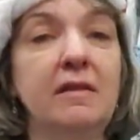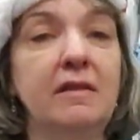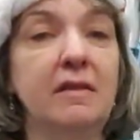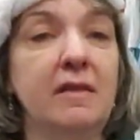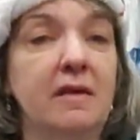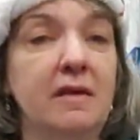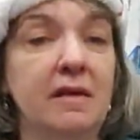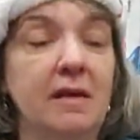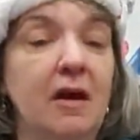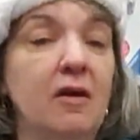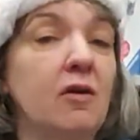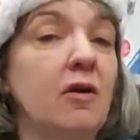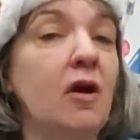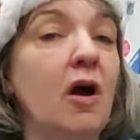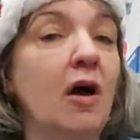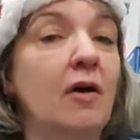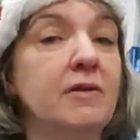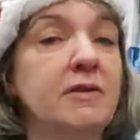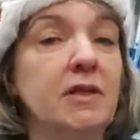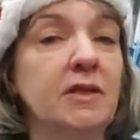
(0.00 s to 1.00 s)
the or
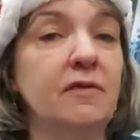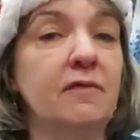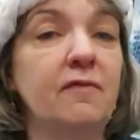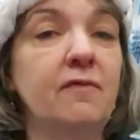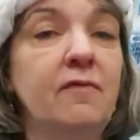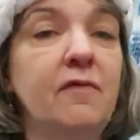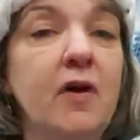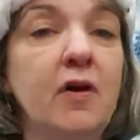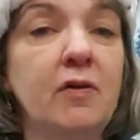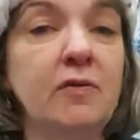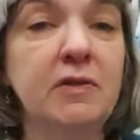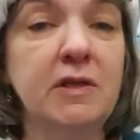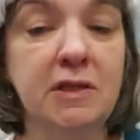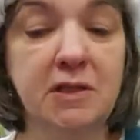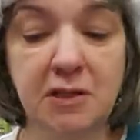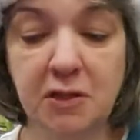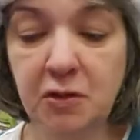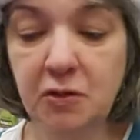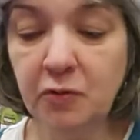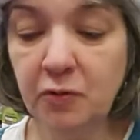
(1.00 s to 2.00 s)
call us on the phone to
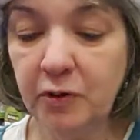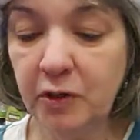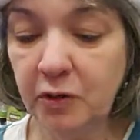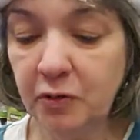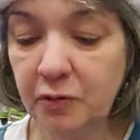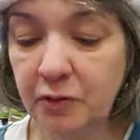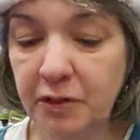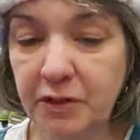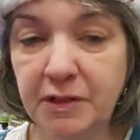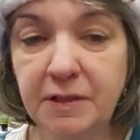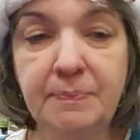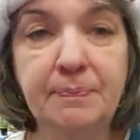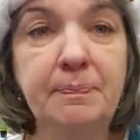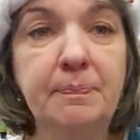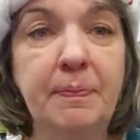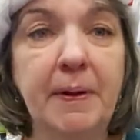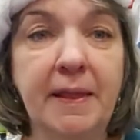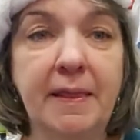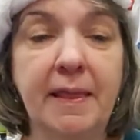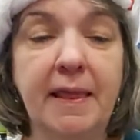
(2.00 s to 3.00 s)
secure yours,
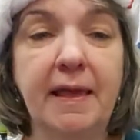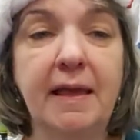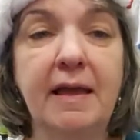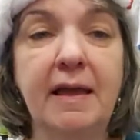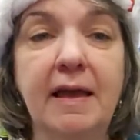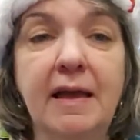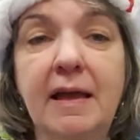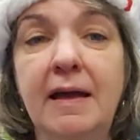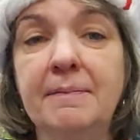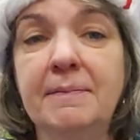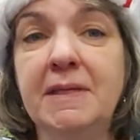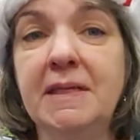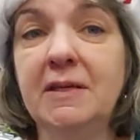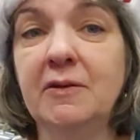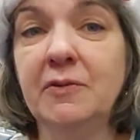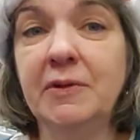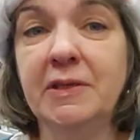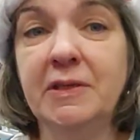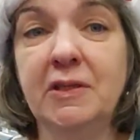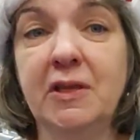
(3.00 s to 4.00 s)
but the um,
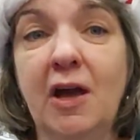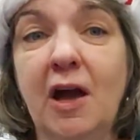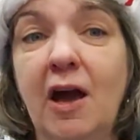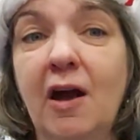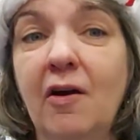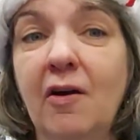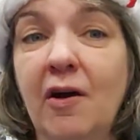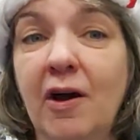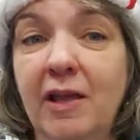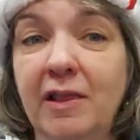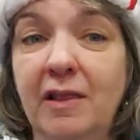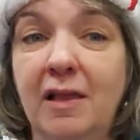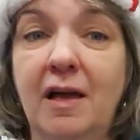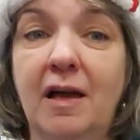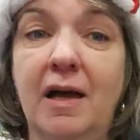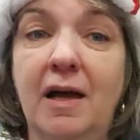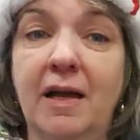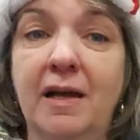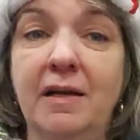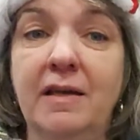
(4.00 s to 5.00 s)
deal is not
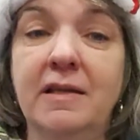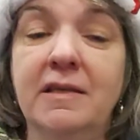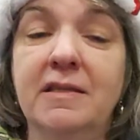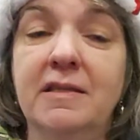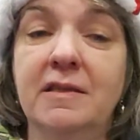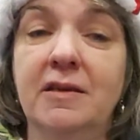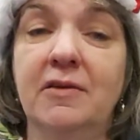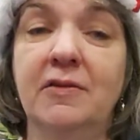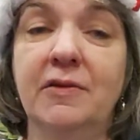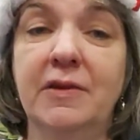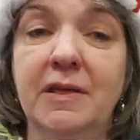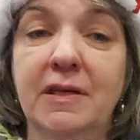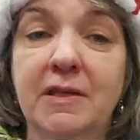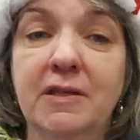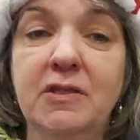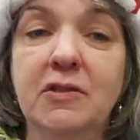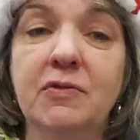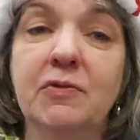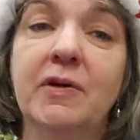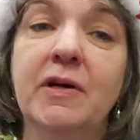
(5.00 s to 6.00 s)
online. It's only in
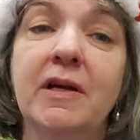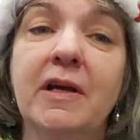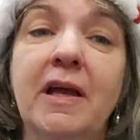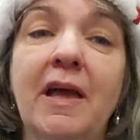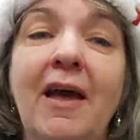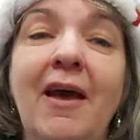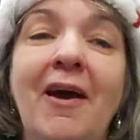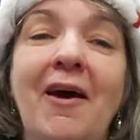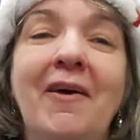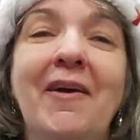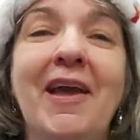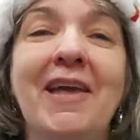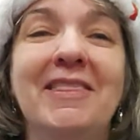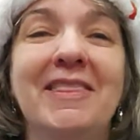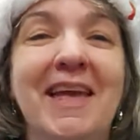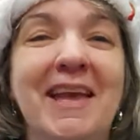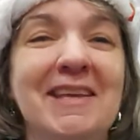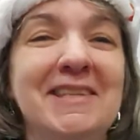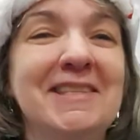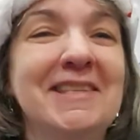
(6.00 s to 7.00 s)
store. Okay,
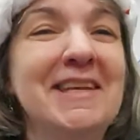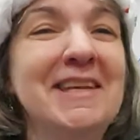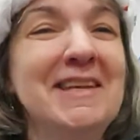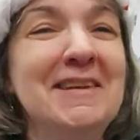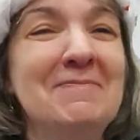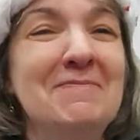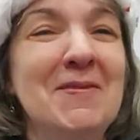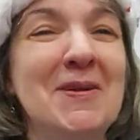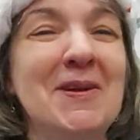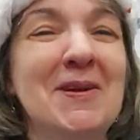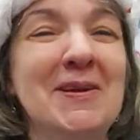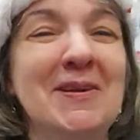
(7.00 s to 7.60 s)
thanks again and Merry